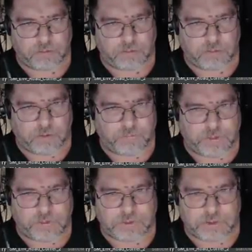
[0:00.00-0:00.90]
Oh, I thought
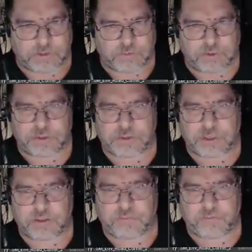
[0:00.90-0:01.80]
that was a construction
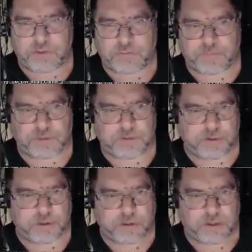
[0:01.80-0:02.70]
site at first, but
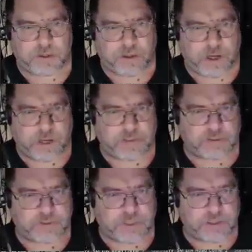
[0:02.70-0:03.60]
hell, this
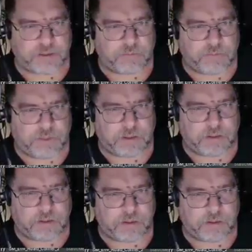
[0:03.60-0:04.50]
looks like an arena.
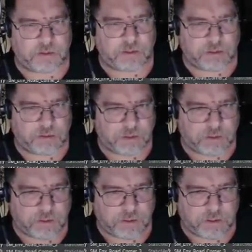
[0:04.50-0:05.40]

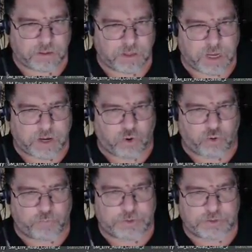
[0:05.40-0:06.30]
That
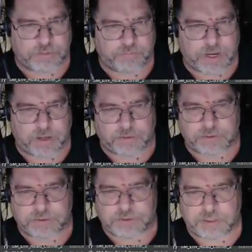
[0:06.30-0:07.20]
corpses impaled
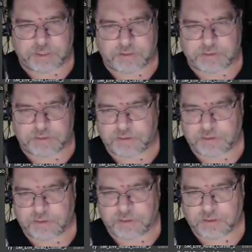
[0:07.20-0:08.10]
on sticks,
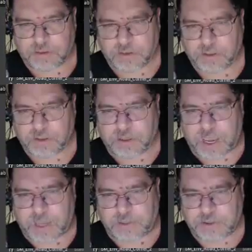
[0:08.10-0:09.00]

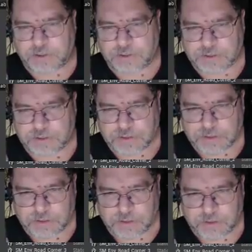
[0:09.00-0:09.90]
cages.
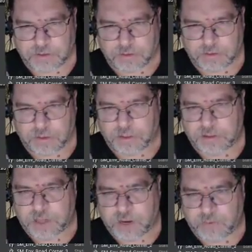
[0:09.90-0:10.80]
Got a
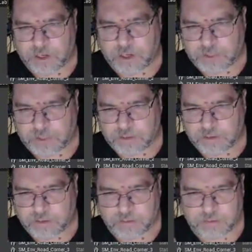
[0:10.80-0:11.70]
gateway coming in
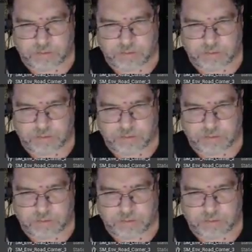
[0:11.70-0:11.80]
here.